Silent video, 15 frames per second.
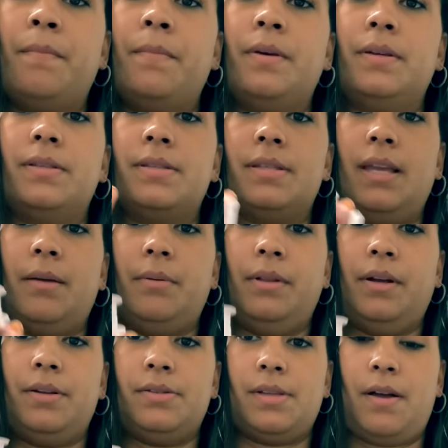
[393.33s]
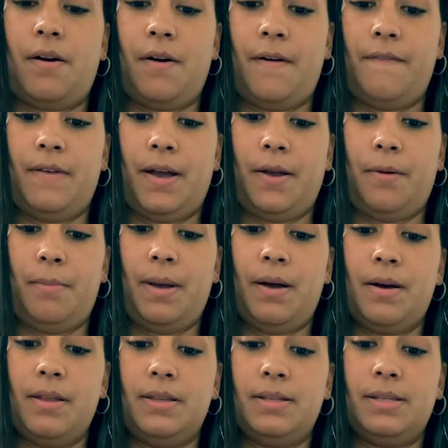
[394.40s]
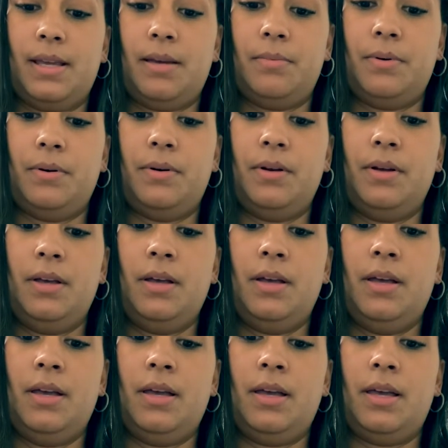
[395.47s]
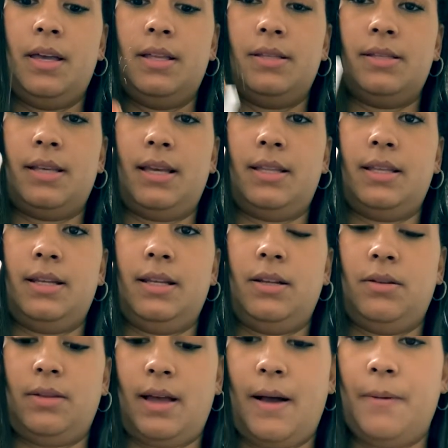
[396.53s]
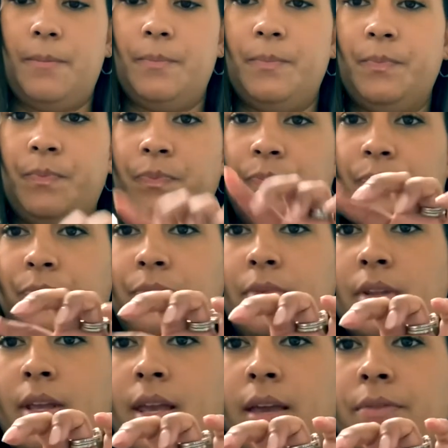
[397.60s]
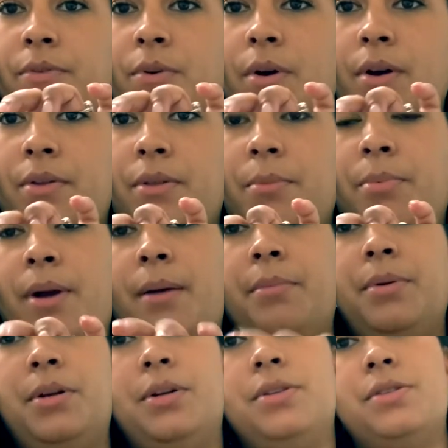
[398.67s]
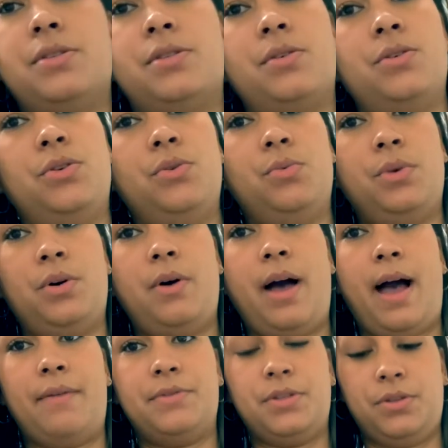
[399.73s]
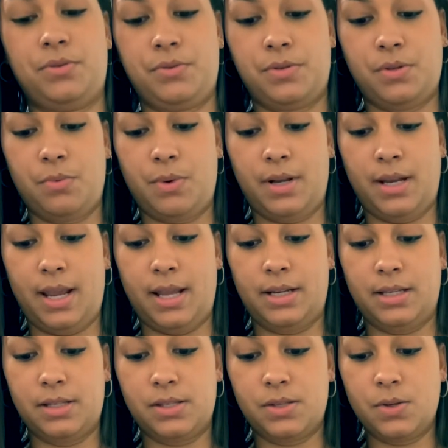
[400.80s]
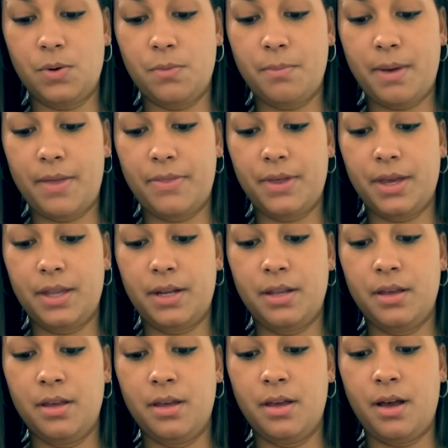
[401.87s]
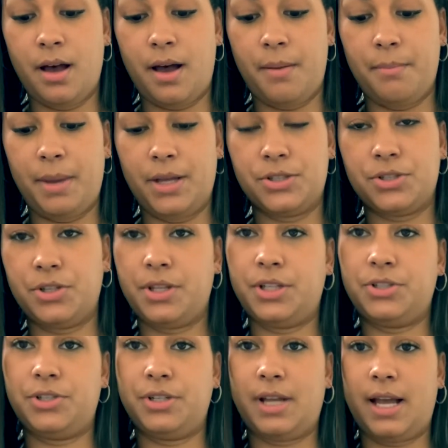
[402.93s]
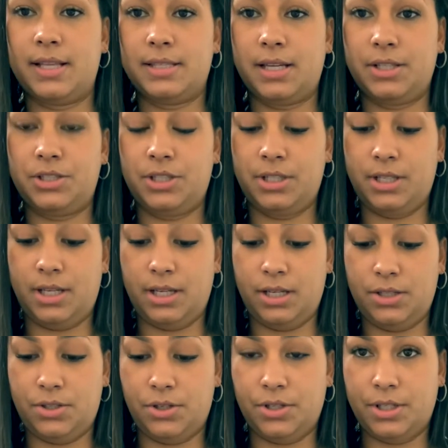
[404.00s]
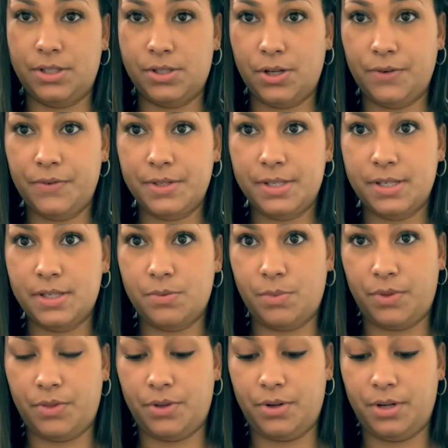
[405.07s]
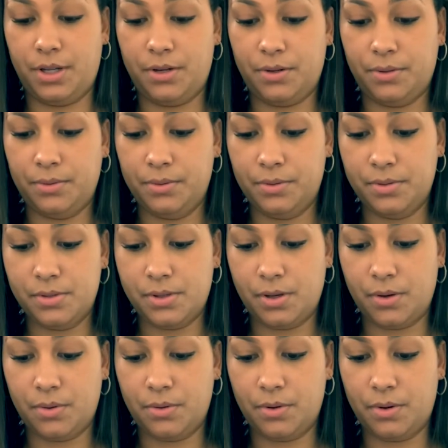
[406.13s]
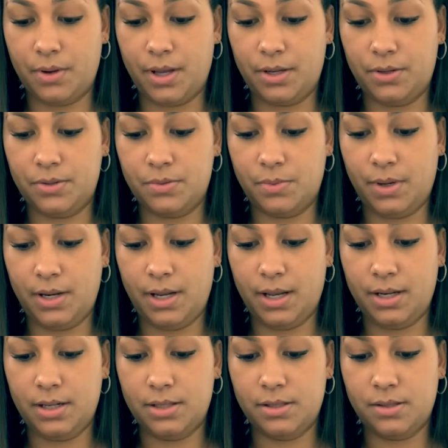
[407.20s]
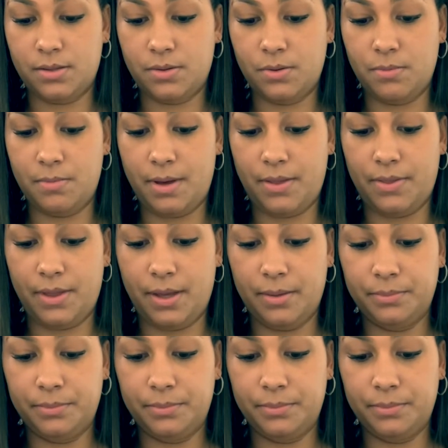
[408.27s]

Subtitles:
stabilize our vial back on the table, and take the needle out. If you are the prep nurse, you will have to use the one-handed scoop method. Make sure that you're not touching any dirty surfaces with your needle. So go ahead and use one-handed scoop method.